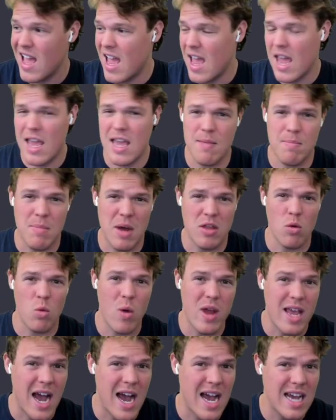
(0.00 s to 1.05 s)
hey, by the
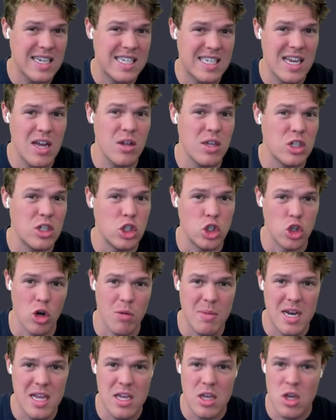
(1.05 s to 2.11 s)
way, I sell in
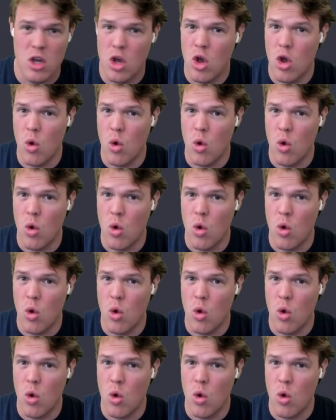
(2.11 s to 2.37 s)
Germany.